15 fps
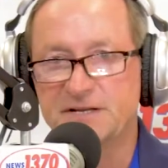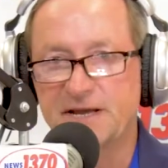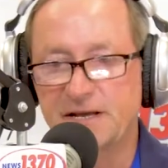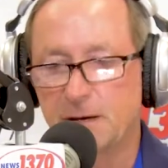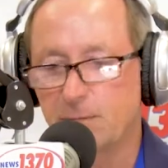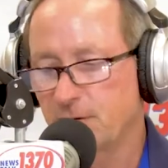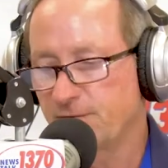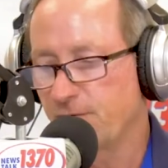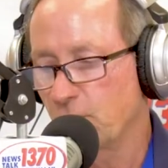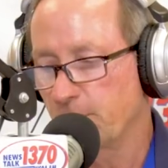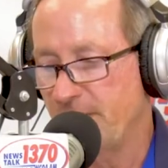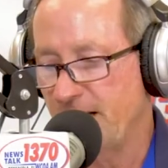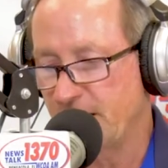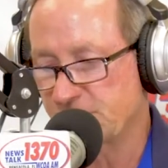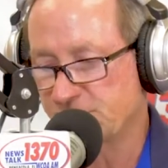is a double
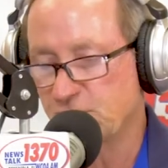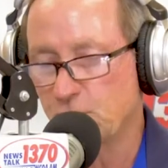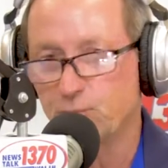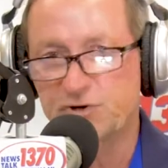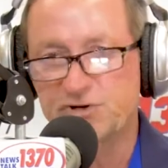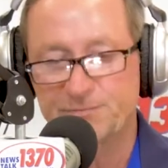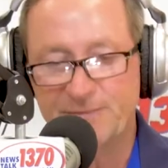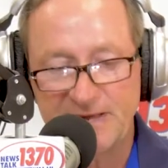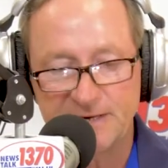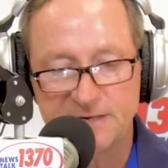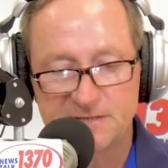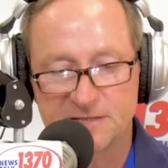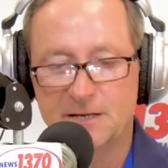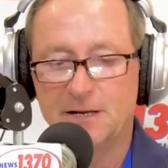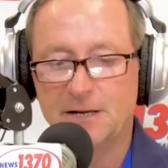formatted show, which
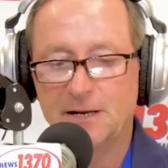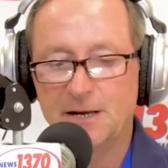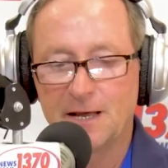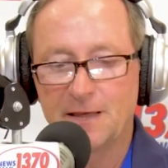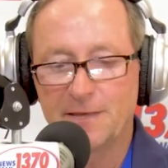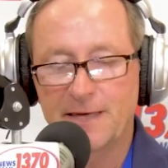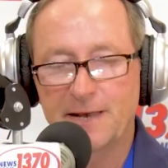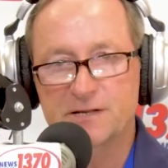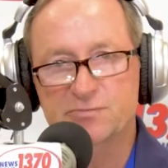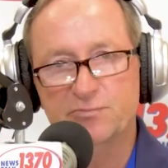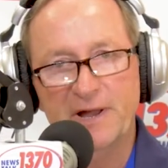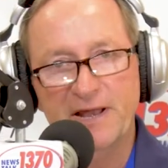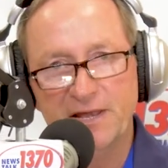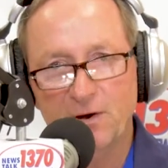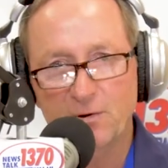means that it's
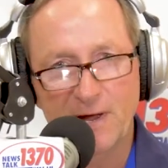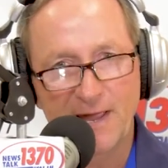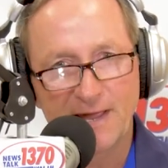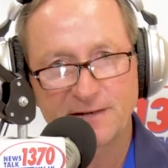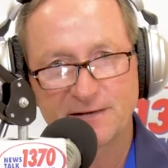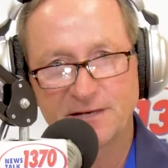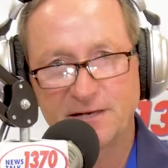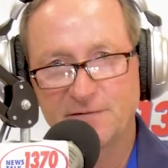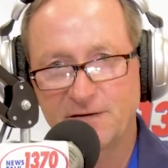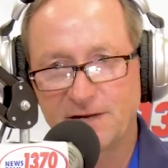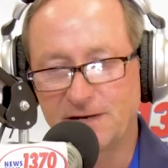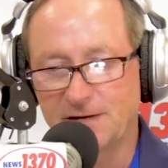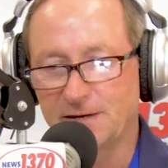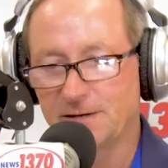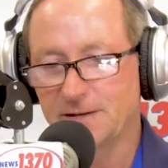radio and
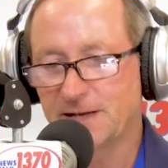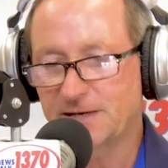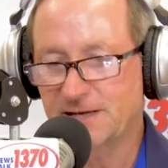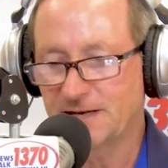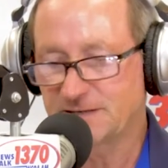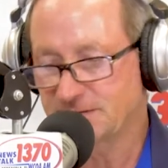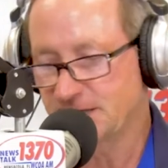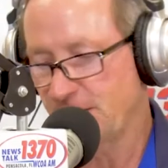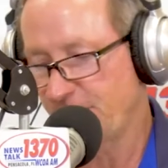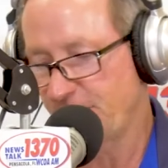TV. Like Don said,